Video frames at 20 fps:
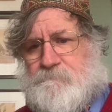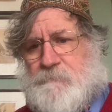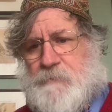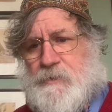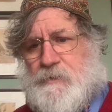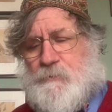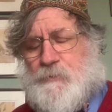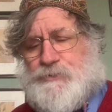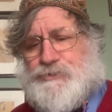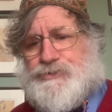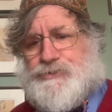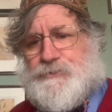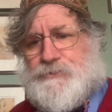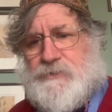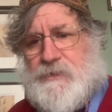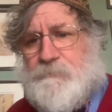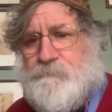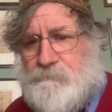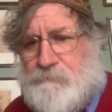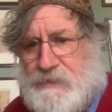which should
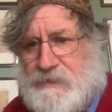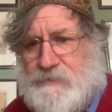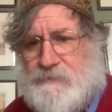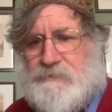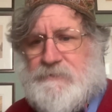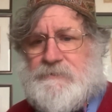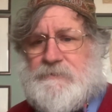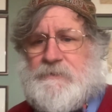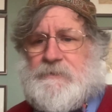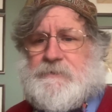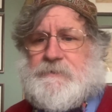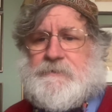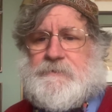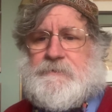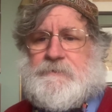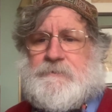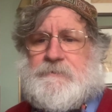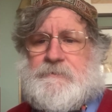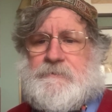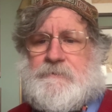immediately
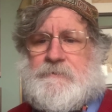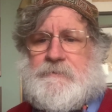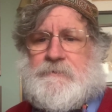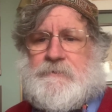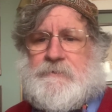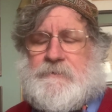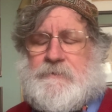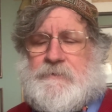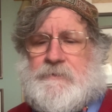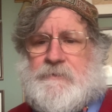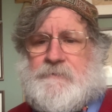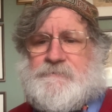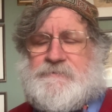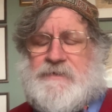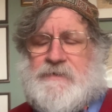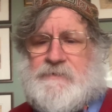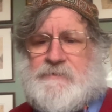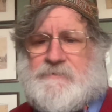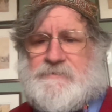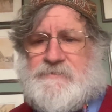have
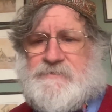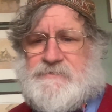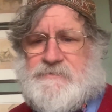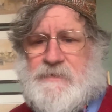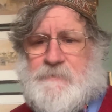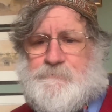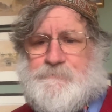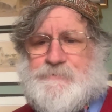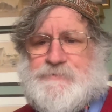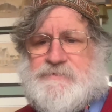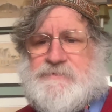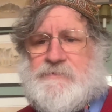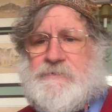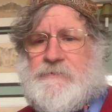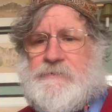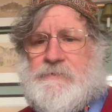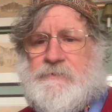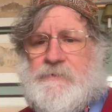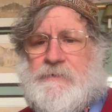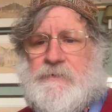taken steps
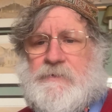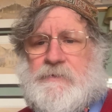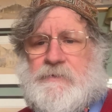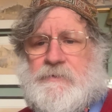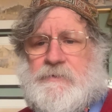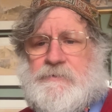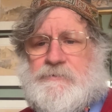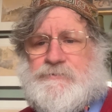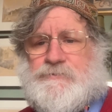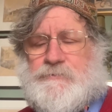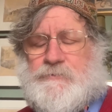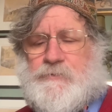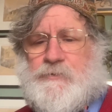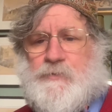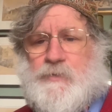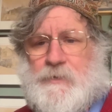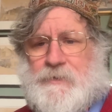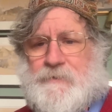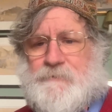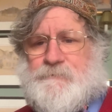to
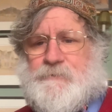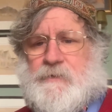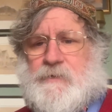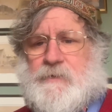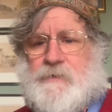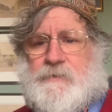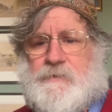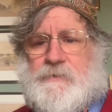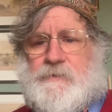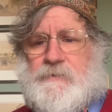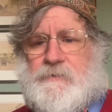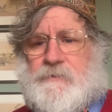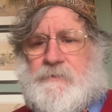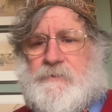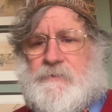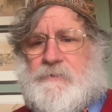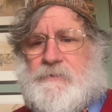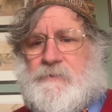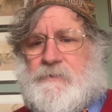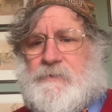qualify
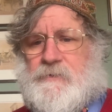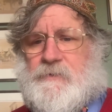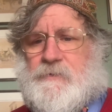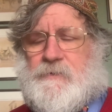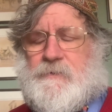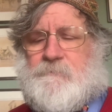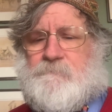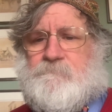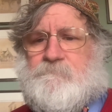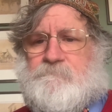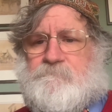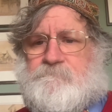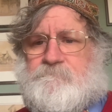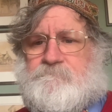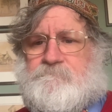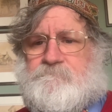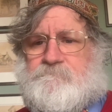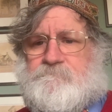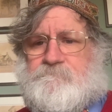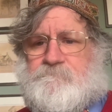
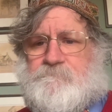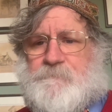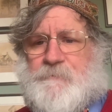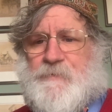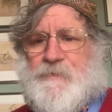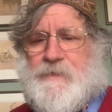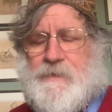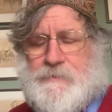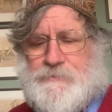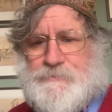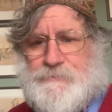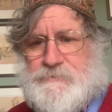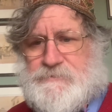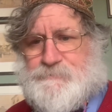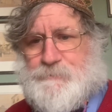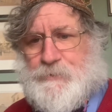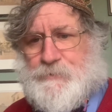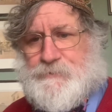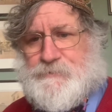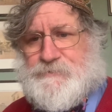that
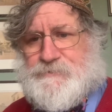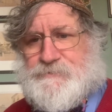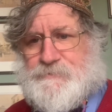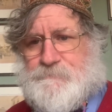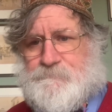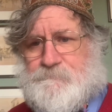response.